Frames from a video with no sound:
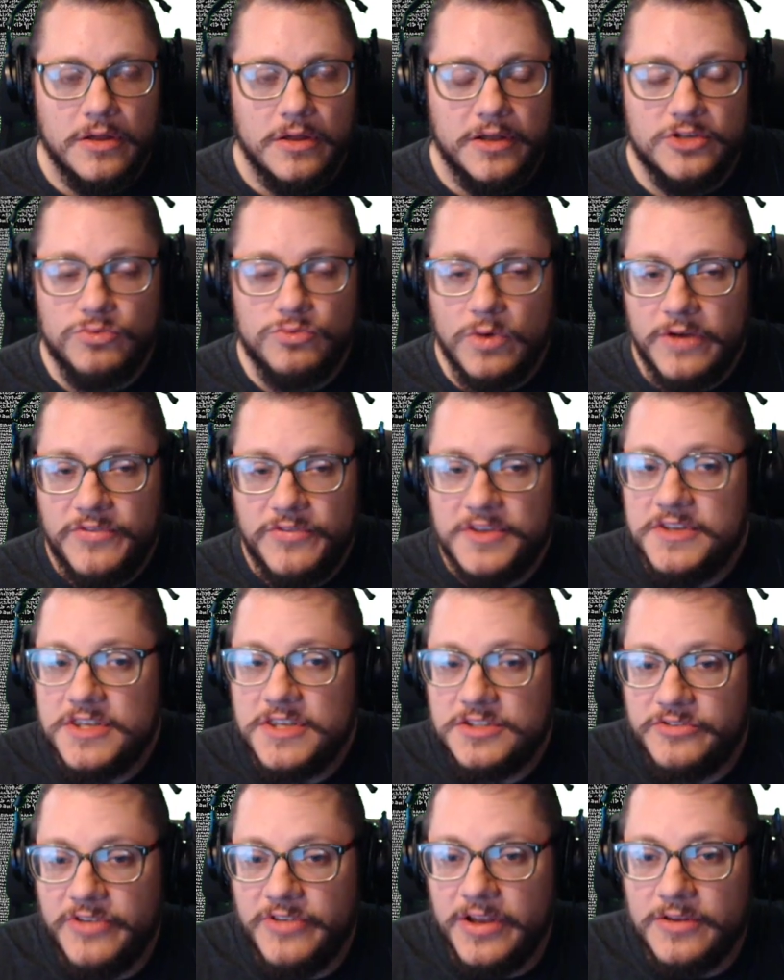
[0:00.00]
Because what if the
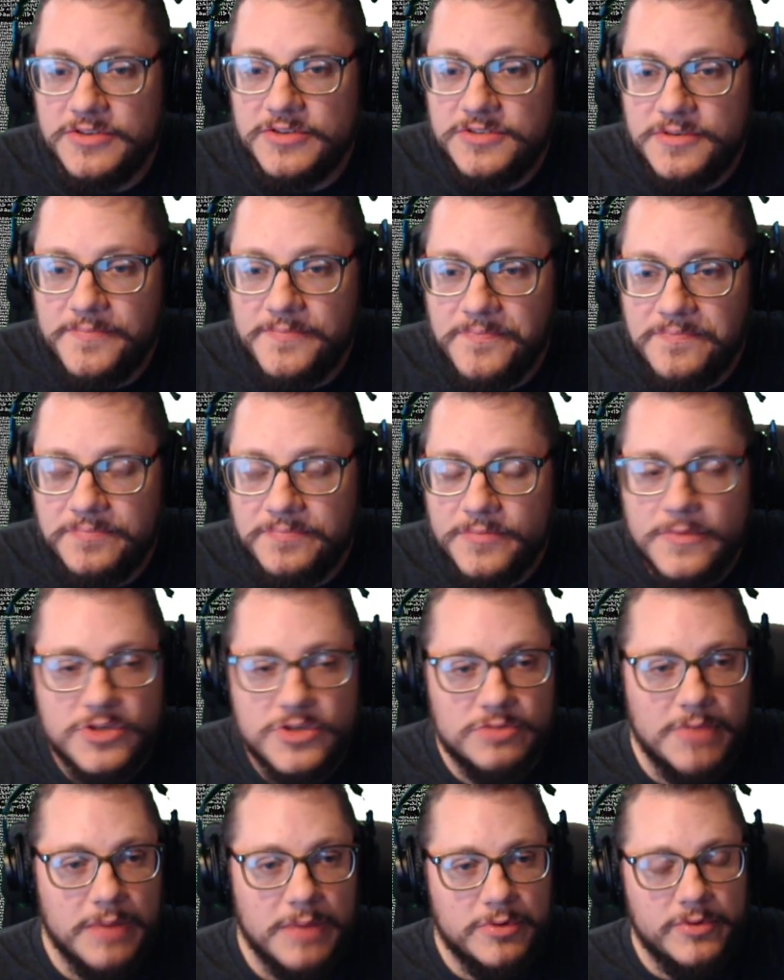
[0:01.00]
disk fails?
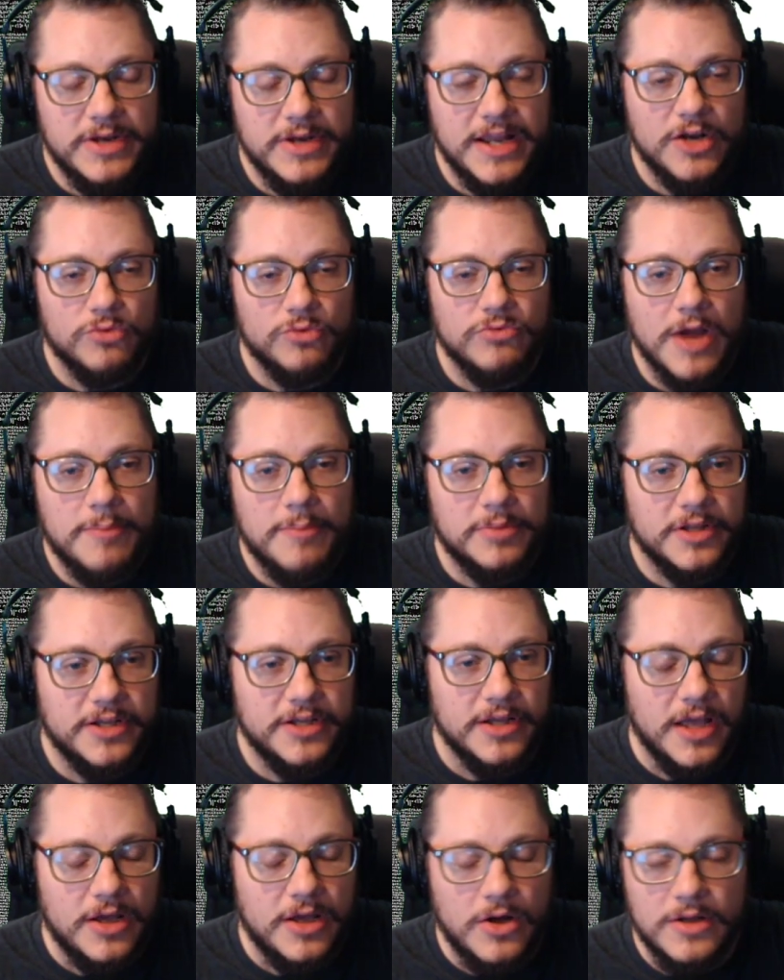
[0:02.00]
So maybe we need a
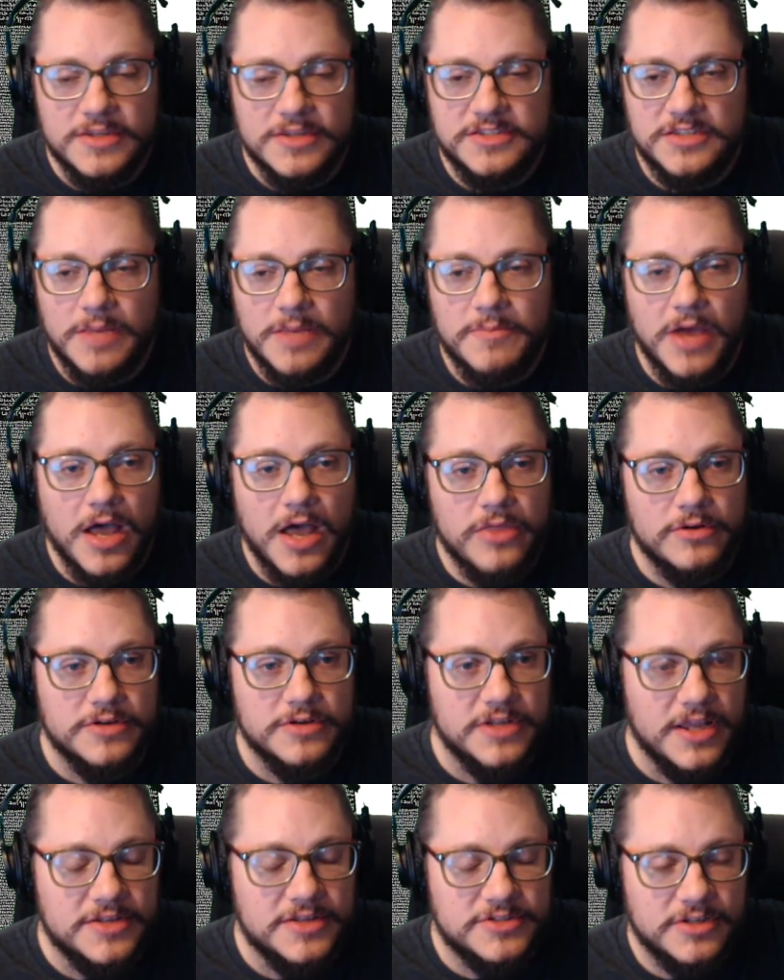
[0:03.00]
replica on some other
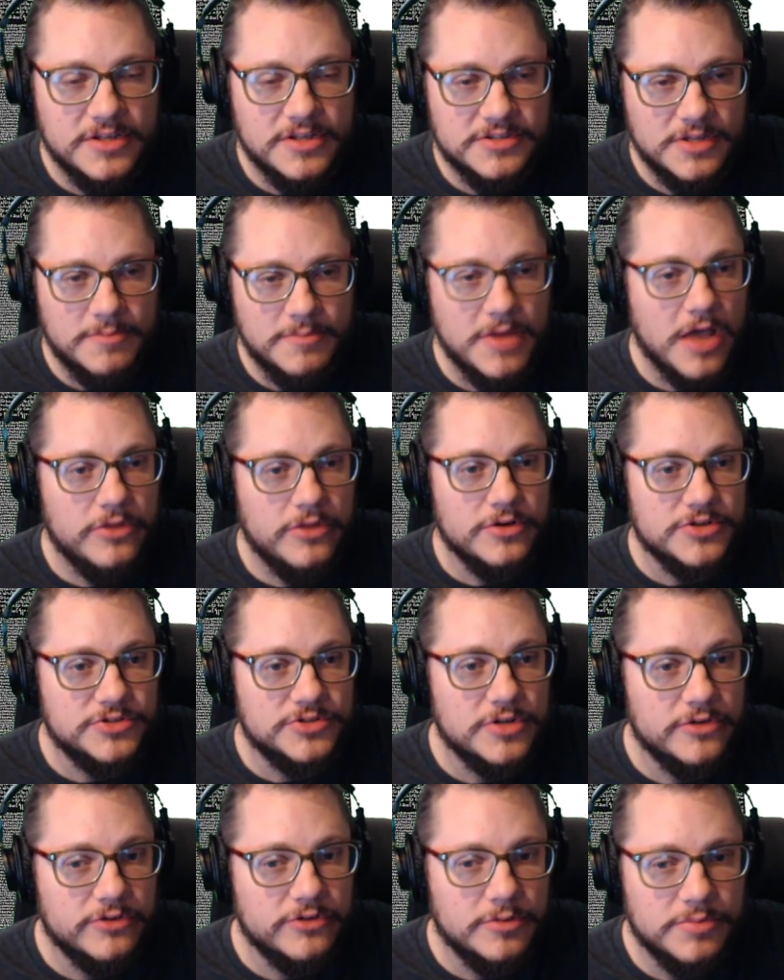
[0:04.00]
disk, some other
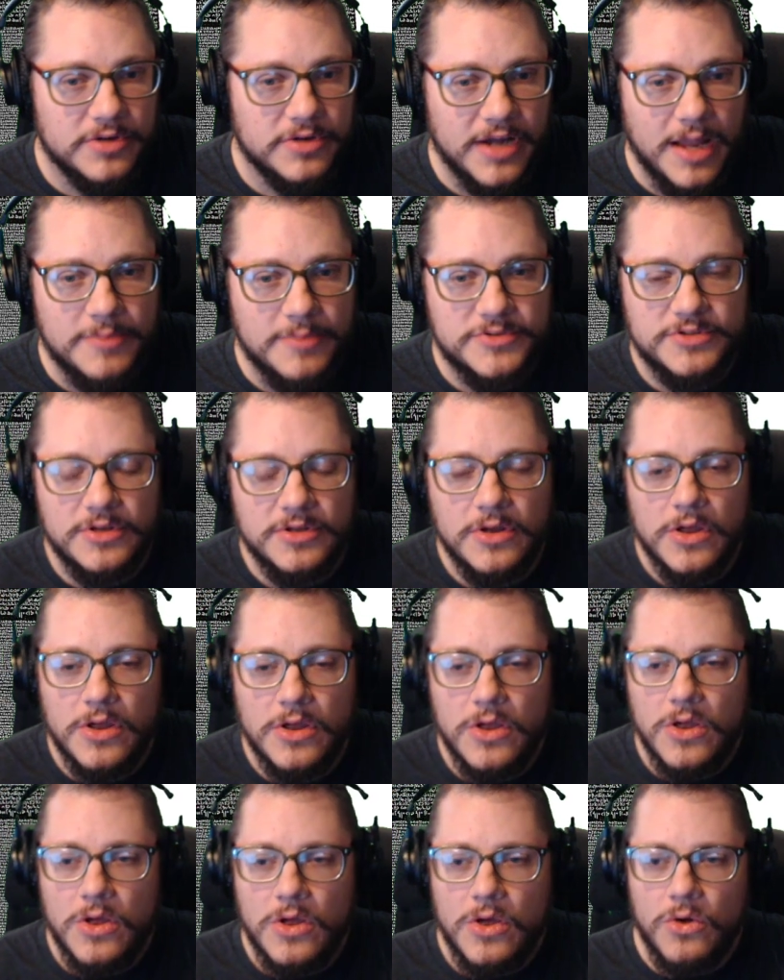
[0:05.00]
server perhaps.
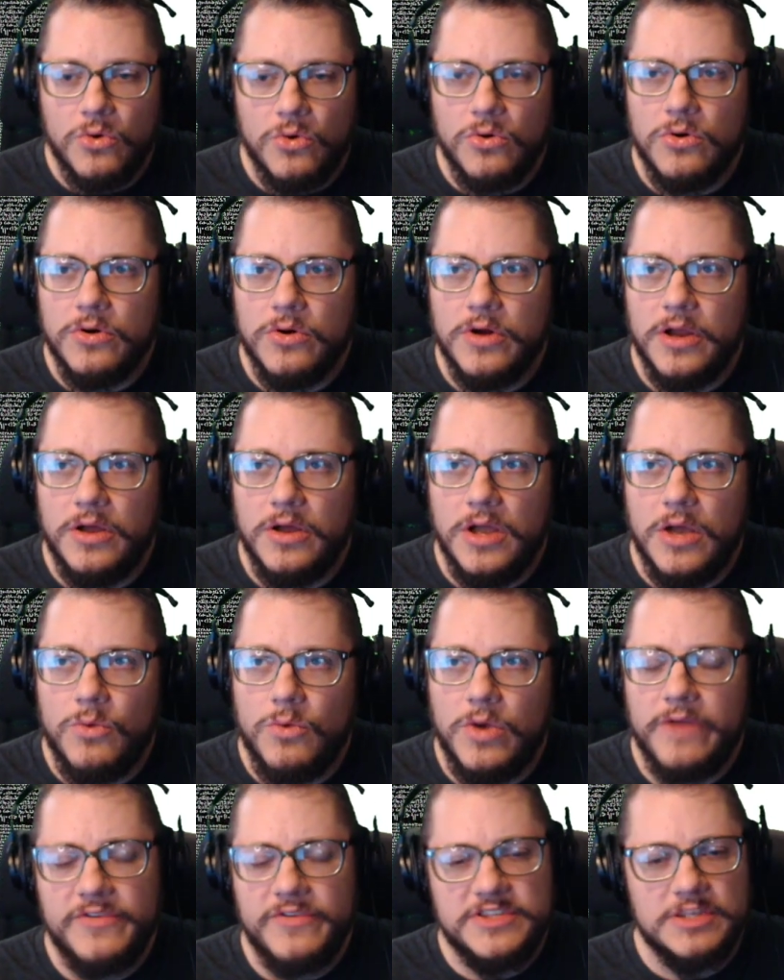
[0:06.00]
Or
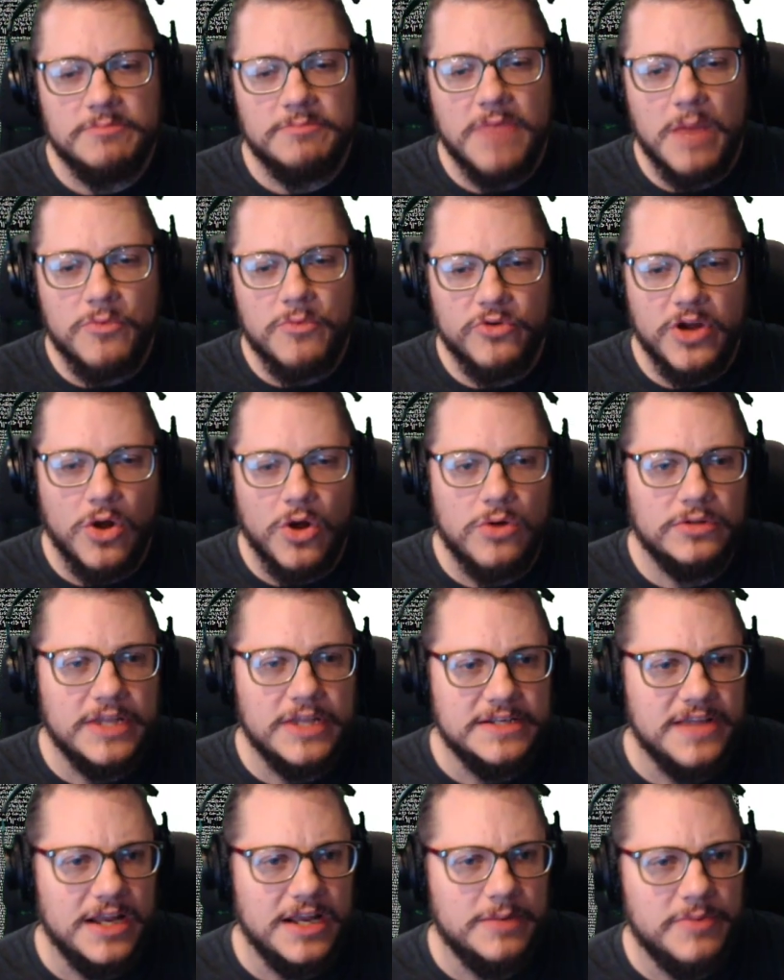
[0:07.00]
what if it's a
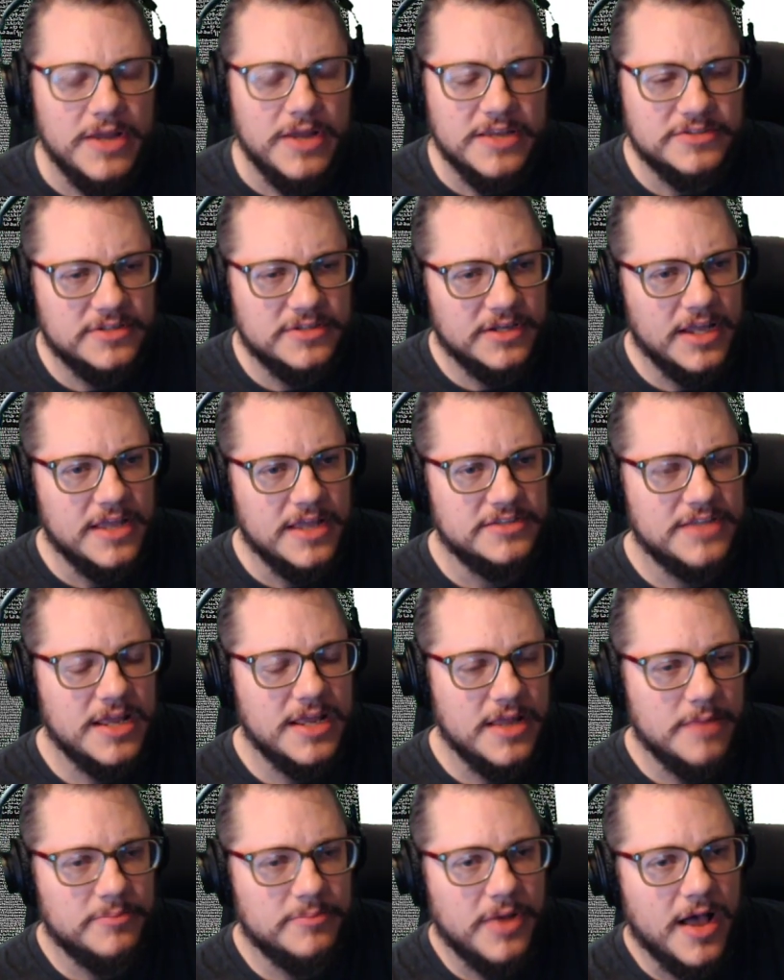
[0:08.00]
memory-only database? Is
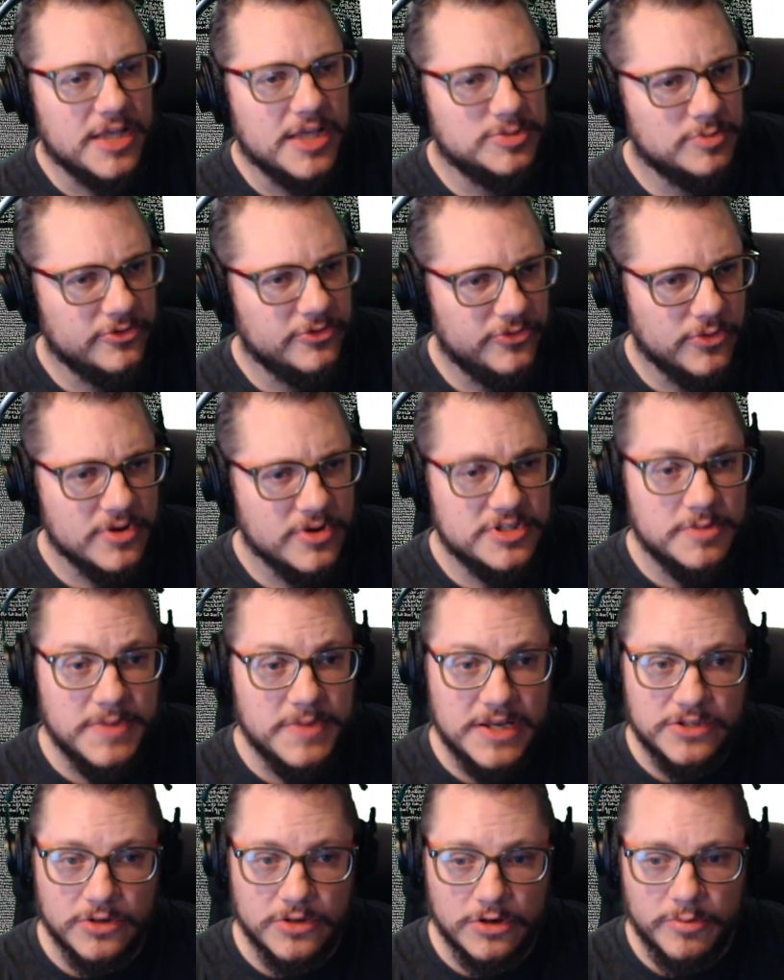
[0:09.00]
that impossible for it to
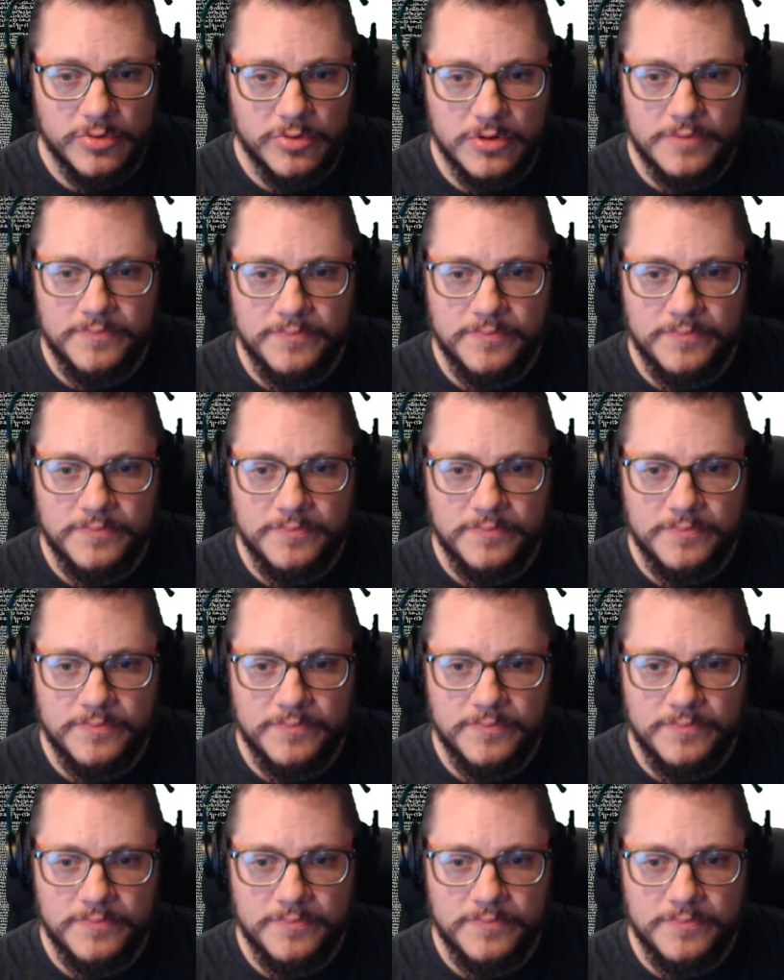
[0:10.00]
be durable?